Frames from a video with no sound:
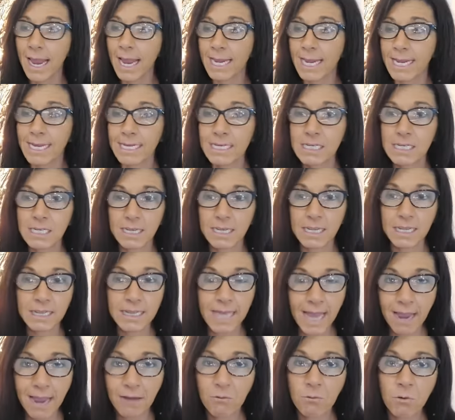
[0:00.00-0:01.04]
And
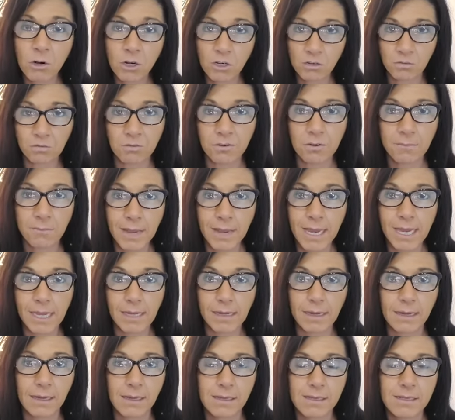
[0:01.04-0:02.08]
that worked for me.
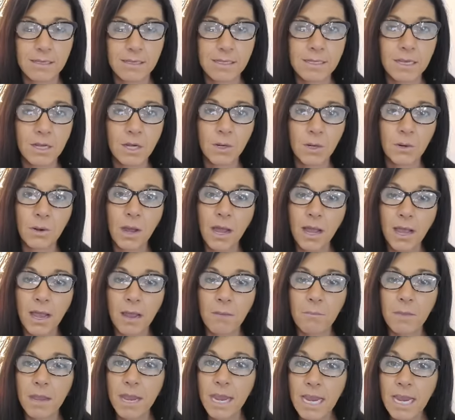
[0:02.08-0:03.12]
So
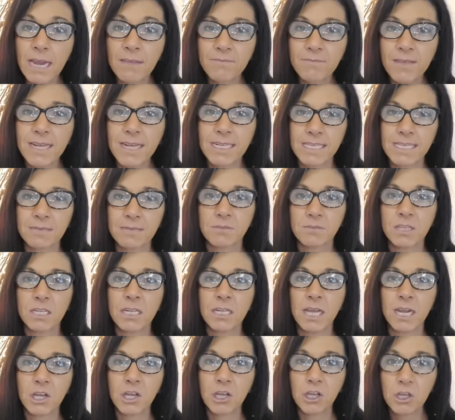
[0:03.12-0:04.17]
um, if that's something
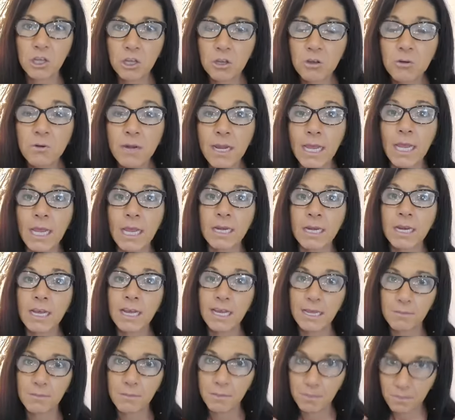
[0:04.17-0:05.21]
that you need,
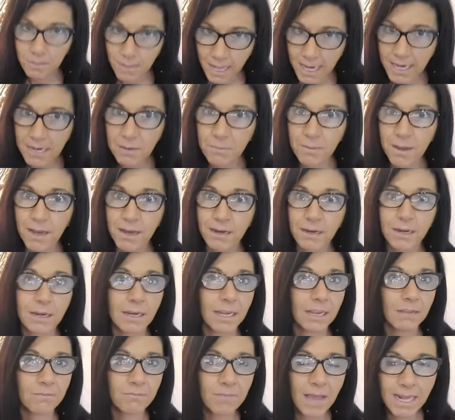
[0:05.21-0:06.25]
think about it.
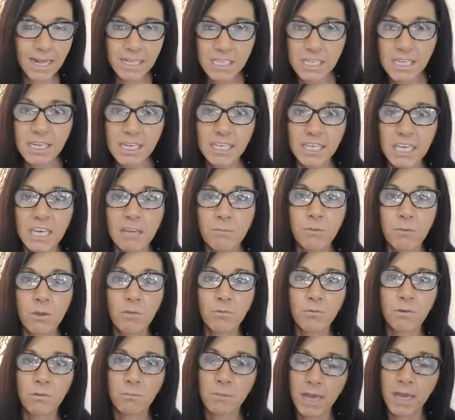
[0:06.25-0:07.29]
If that's going to keep you
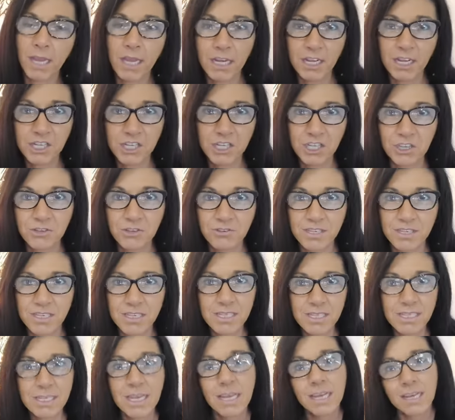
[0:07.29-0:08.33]
from making
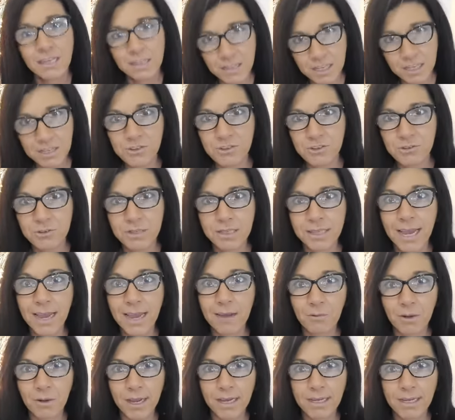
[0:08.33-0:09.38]
excuses, then do it
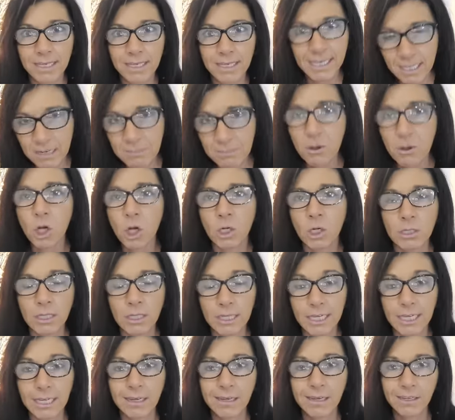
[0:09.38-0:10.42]
that way. Get up
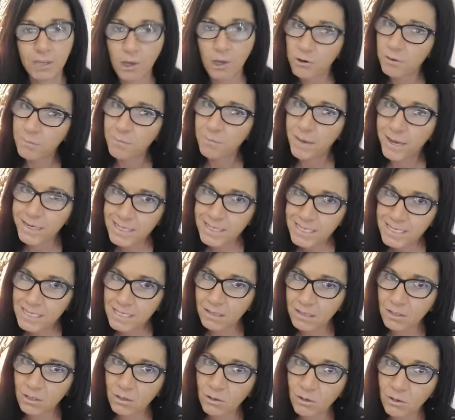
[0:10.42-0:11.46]
early. Go to bed just
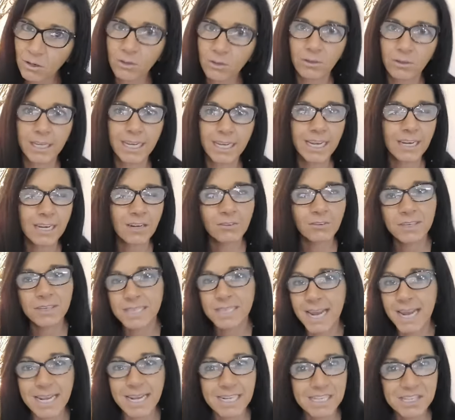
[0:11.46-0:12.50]
a little early. It only
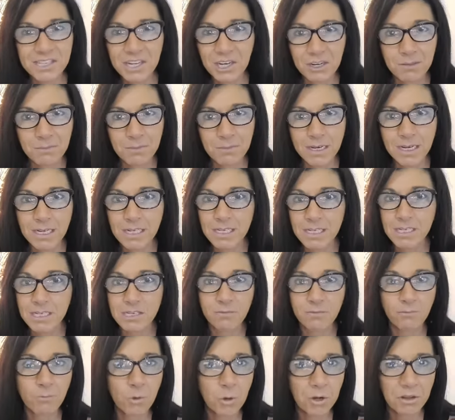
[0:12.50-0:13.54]
takes 30 minutes
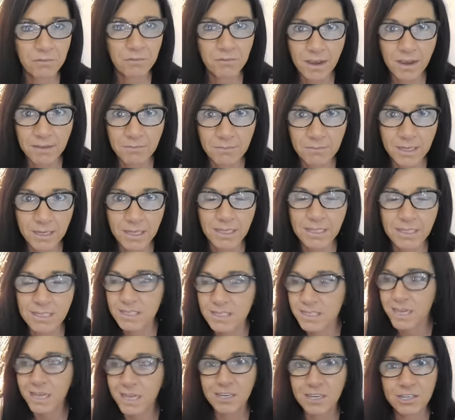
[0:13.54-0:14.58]
to 45
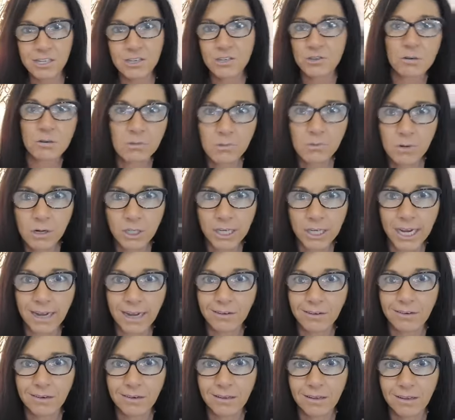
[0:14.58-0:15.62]
minutes to do a
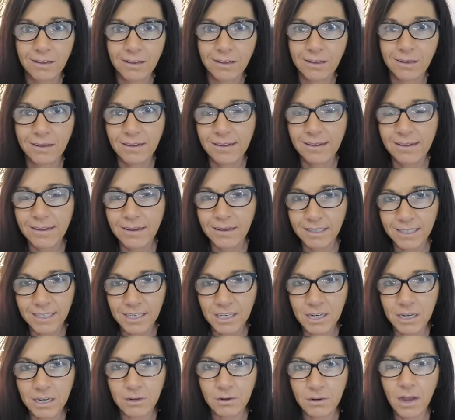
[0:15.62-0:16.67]
workout,
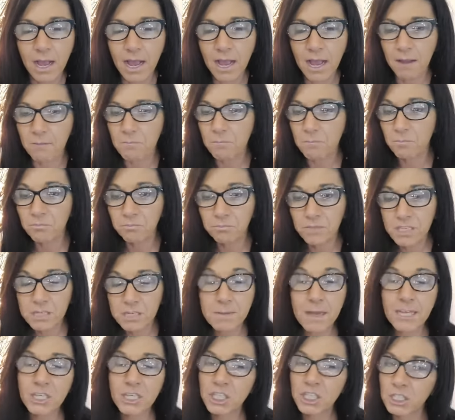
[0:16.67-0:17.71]
you know, and um,
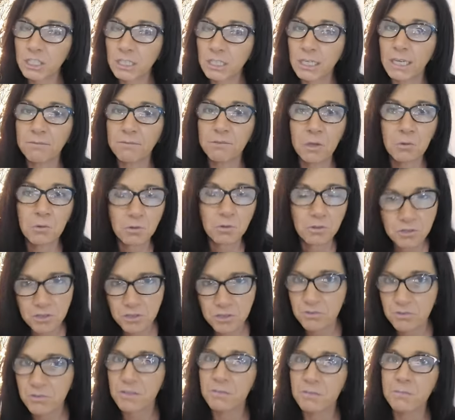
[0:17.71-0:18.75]
especially if you will
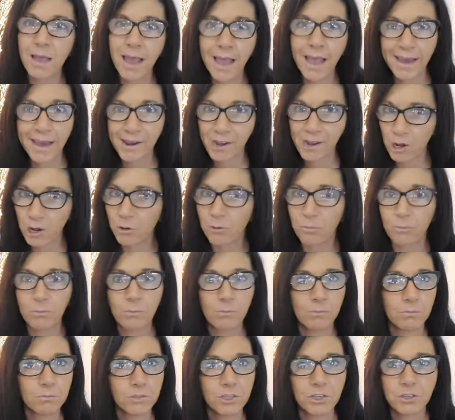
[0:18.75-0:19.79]
do them at home.
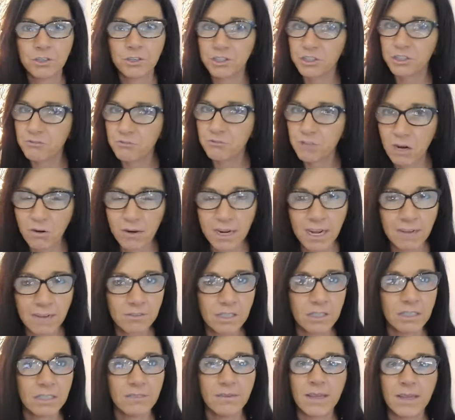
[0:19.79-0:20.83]
You're, you do not
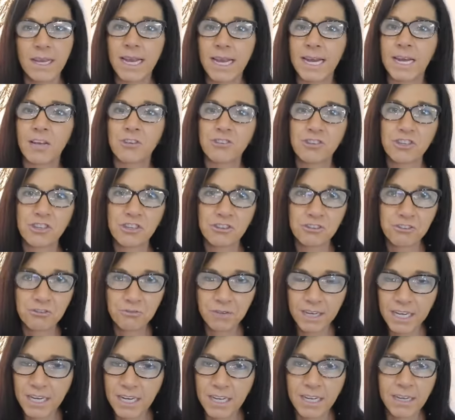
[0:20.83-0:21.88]
have to leave the house. You
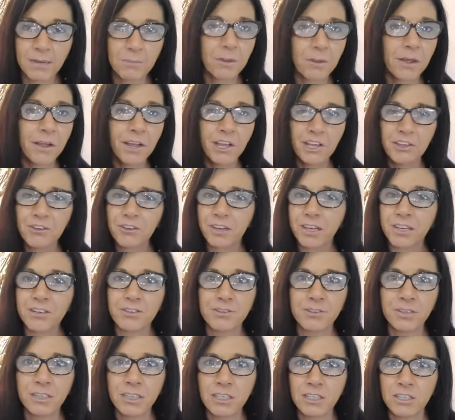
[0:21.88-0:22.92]
get up. You can
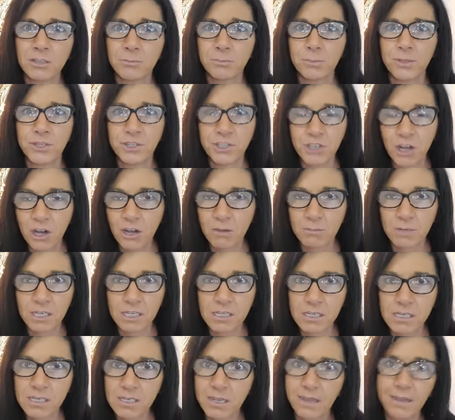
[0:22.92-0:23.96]
do it in your
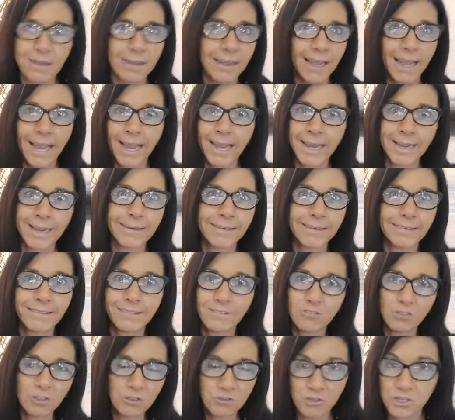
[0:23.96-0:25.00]
pajamas and
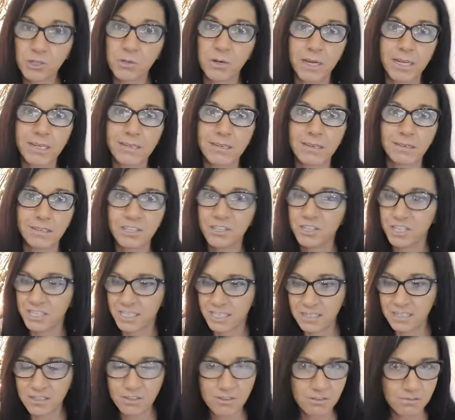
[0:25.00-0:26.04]
you do it. You just
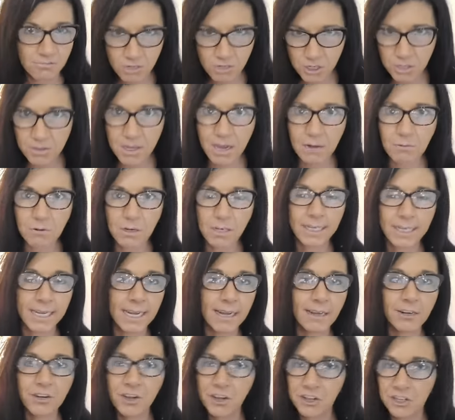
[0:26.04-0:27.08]
do that
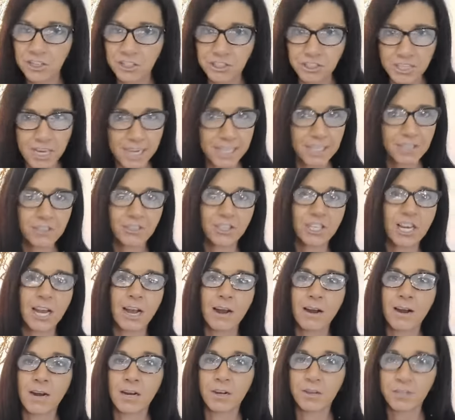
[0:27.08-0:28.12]
workout, take your
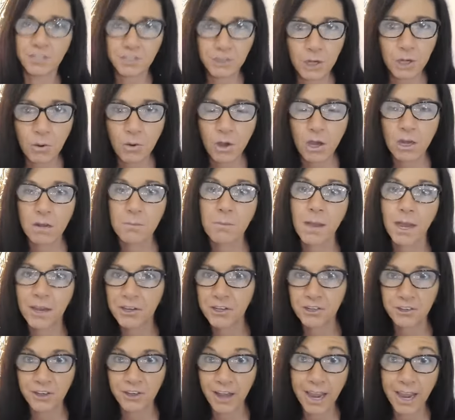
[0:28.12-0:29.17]
shower, you go on
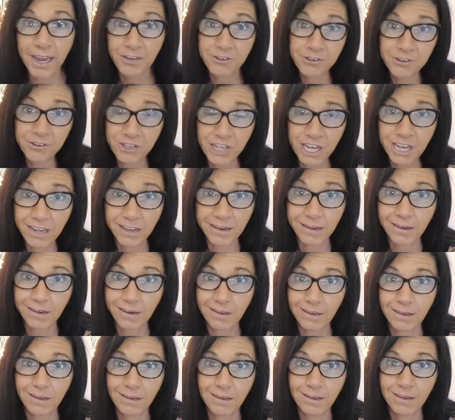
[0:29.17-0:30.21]
about your day and you're done.
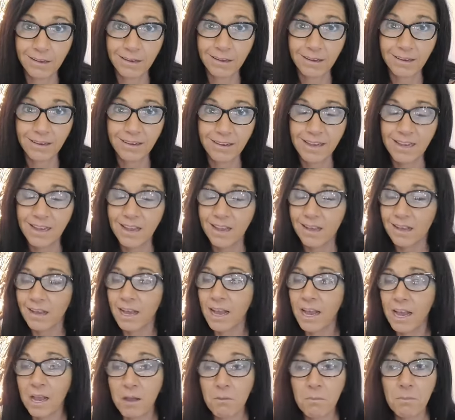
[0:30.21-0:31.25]

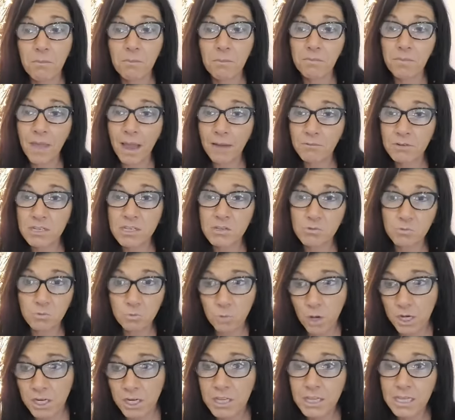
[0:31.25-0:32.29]
And um, that was
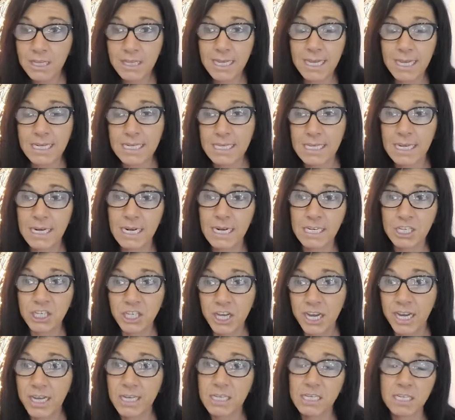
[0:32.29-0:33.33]
one of the things that I
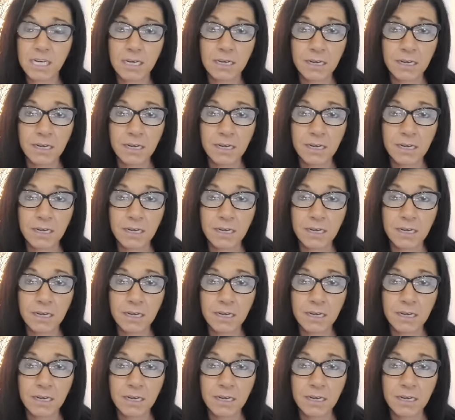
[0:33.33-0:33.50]
changed.